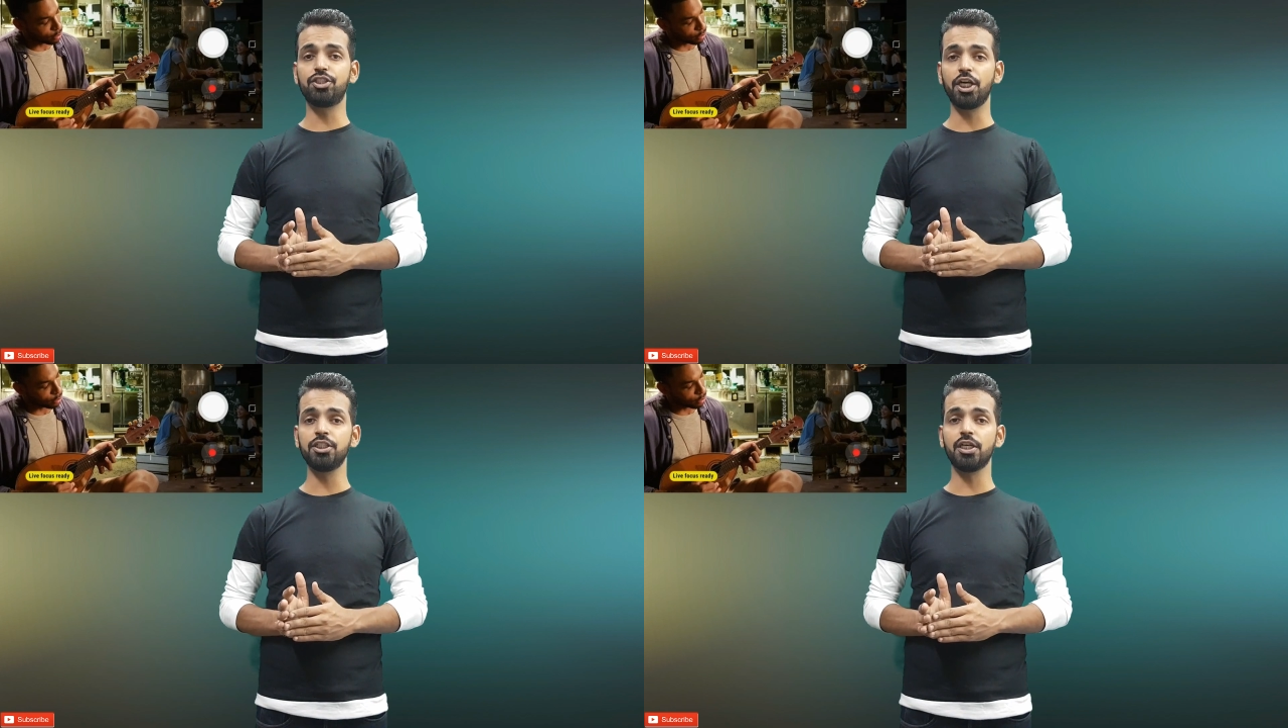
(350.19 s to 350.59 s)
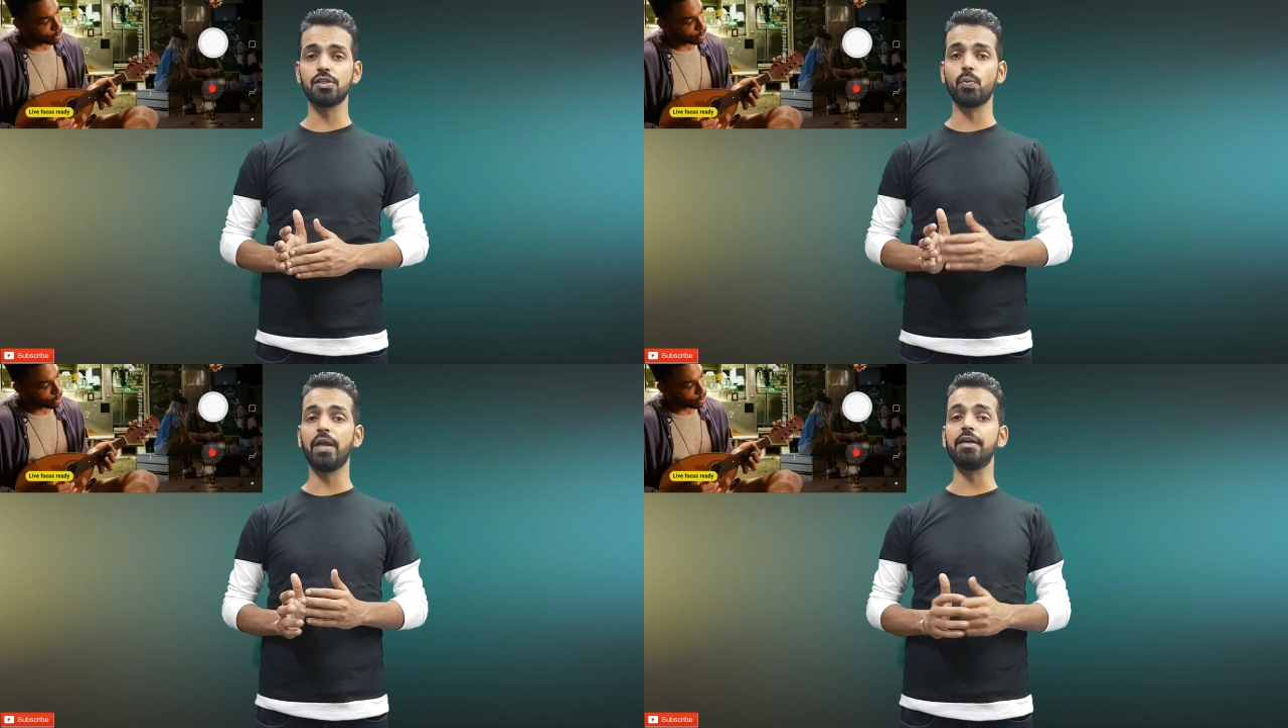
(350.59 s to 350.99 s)

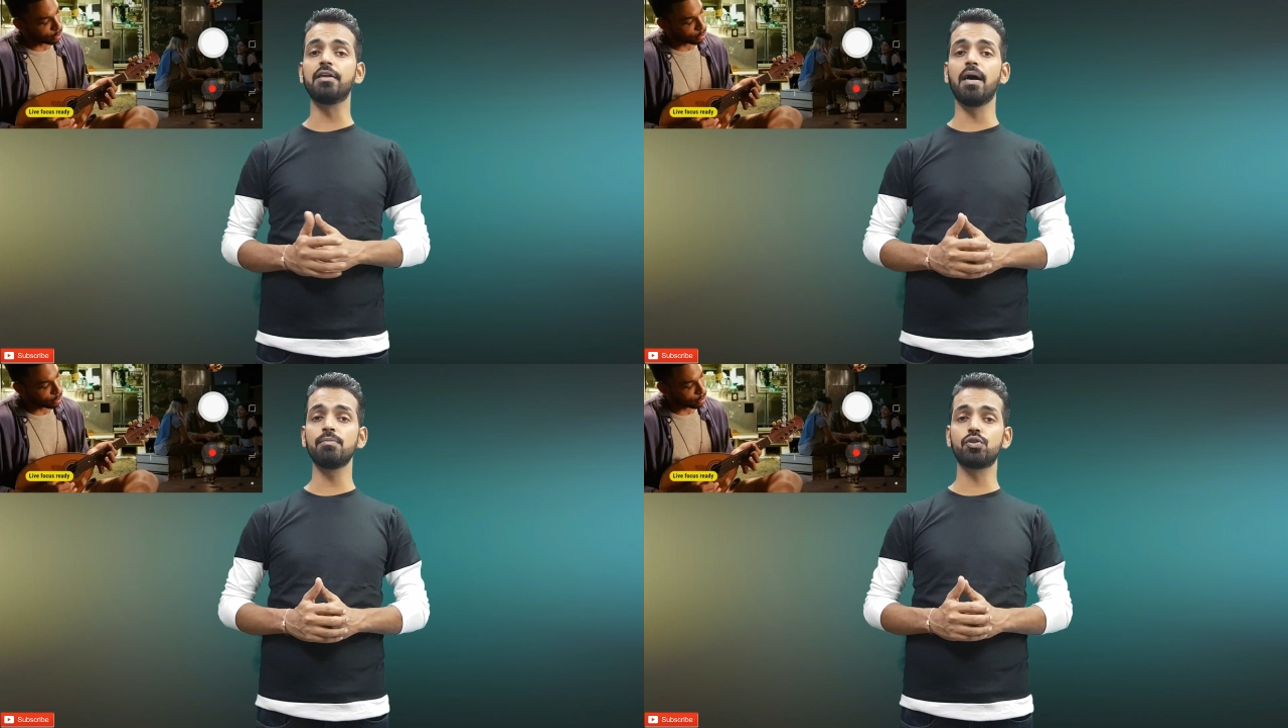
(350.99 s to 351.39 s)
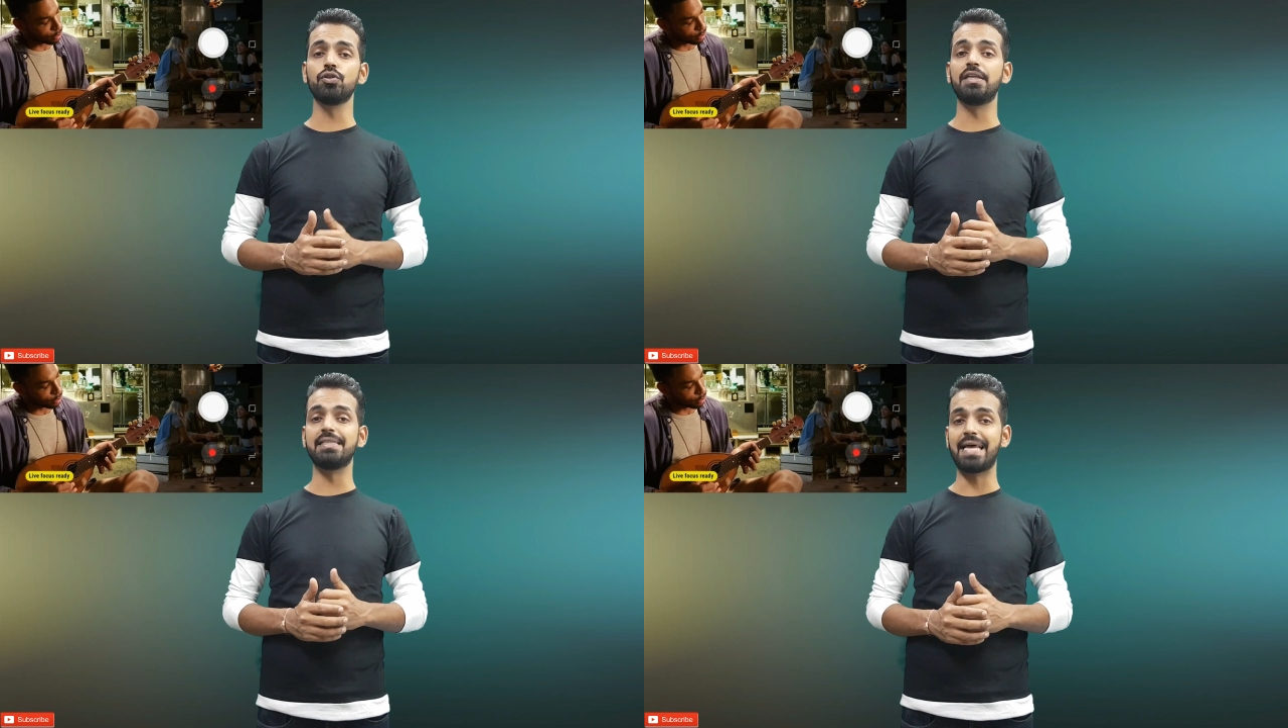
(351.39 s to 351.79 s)
changes when it comes to
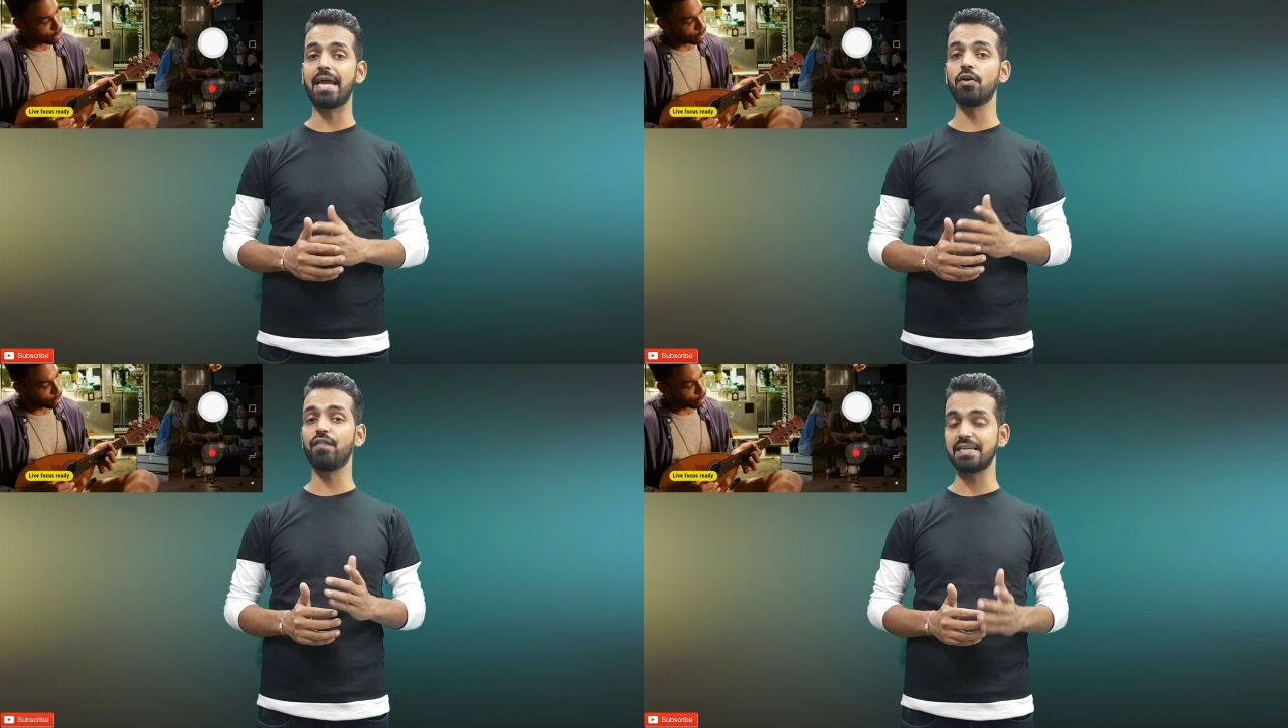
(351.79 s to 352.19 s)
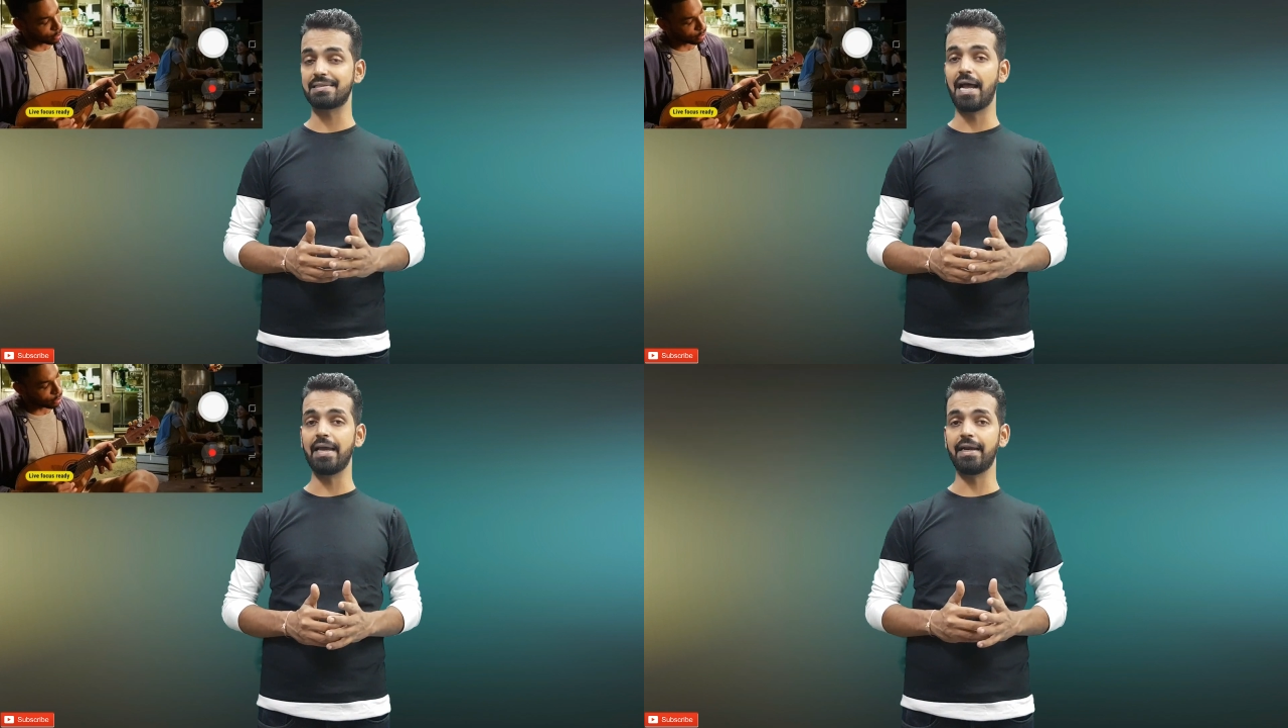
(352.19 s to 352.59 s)
the design of
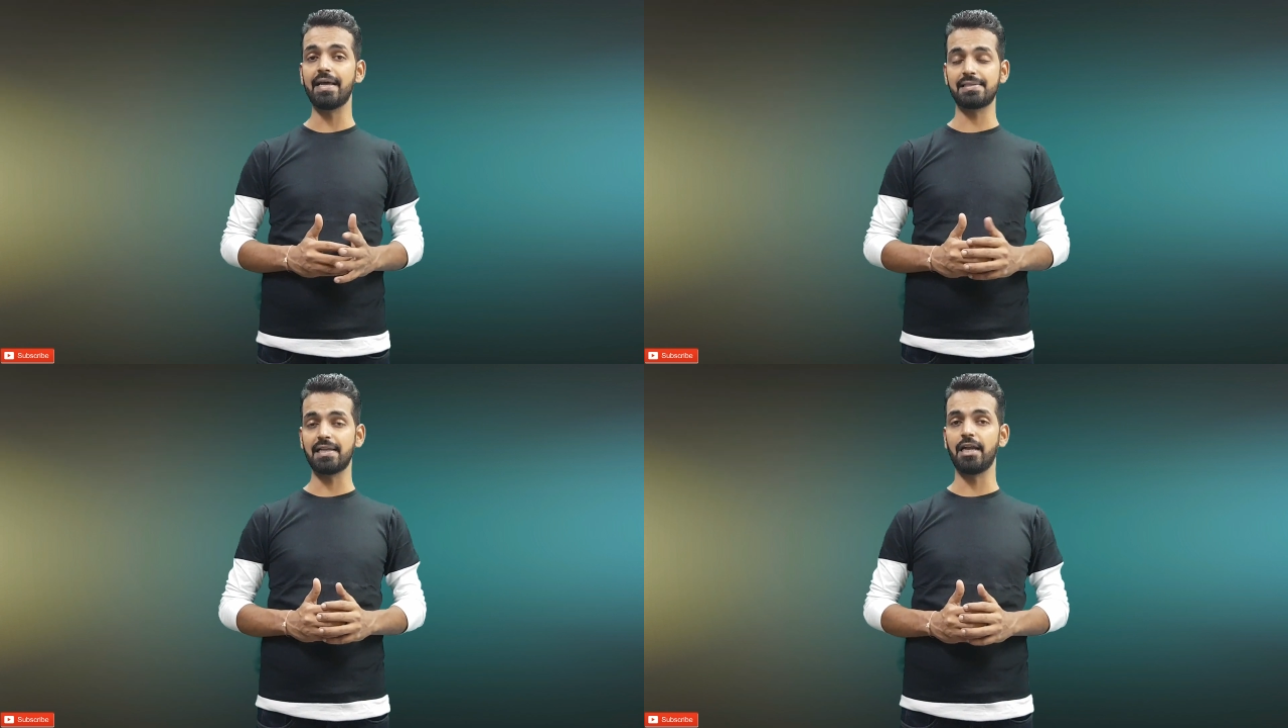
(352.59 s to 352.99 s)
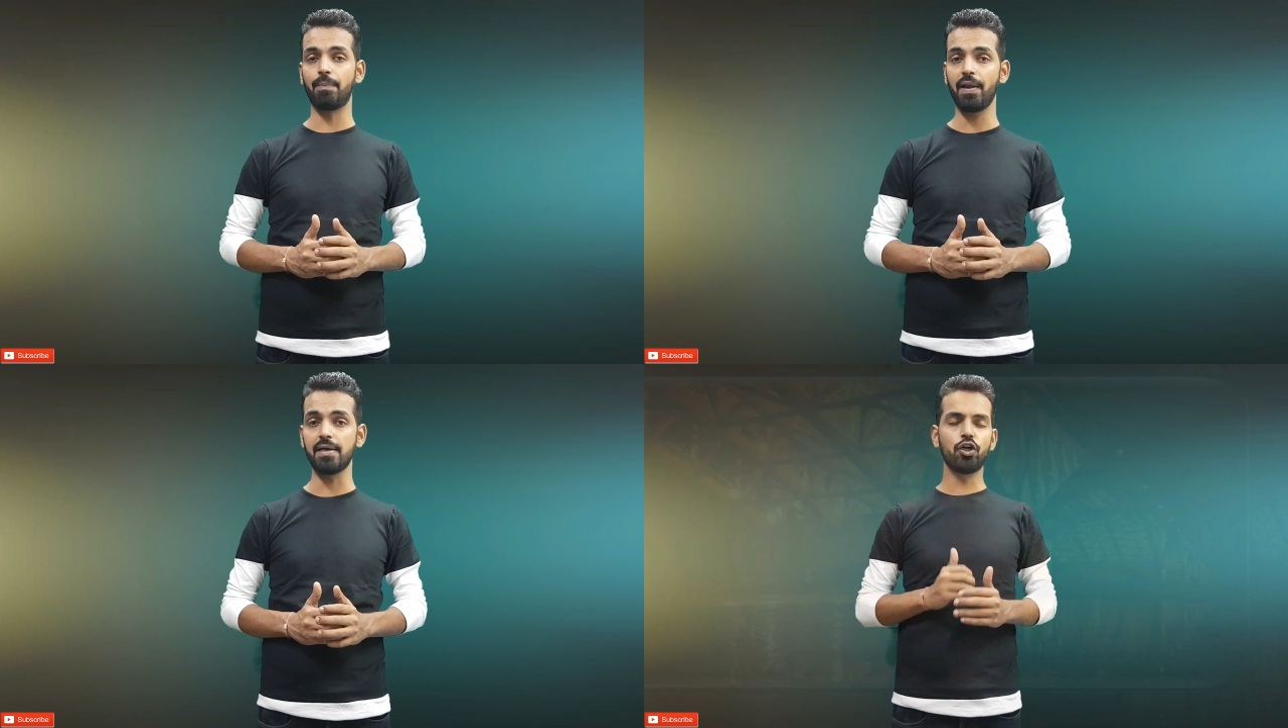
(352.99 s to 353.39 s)
S9 and S9 Plus.